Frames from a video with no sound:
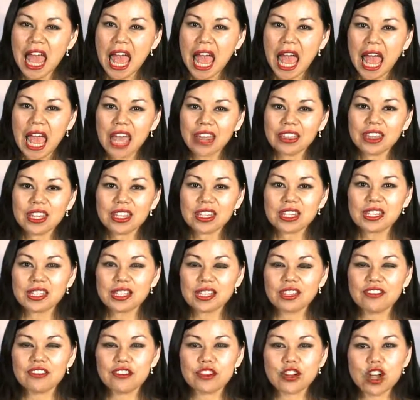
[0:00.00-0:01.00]
and the
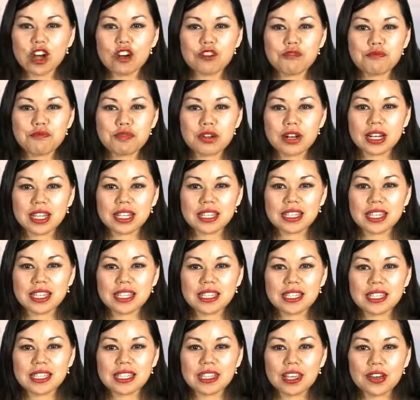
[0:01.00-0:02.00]
delivery of products and
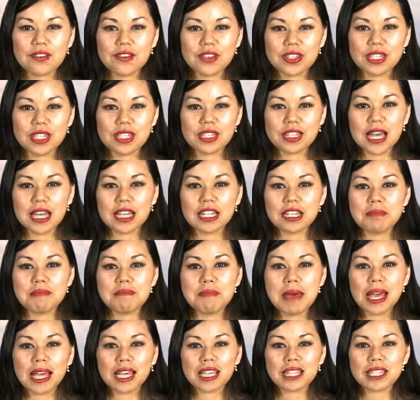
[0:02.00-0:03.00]
services, under
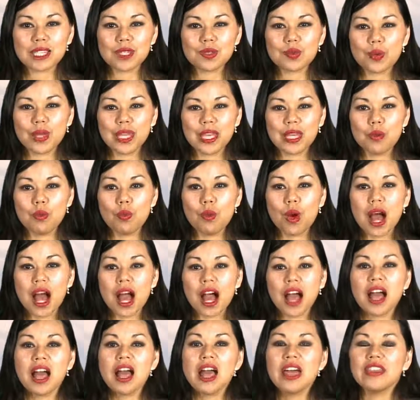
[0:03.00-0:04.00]
Max Swee Wah,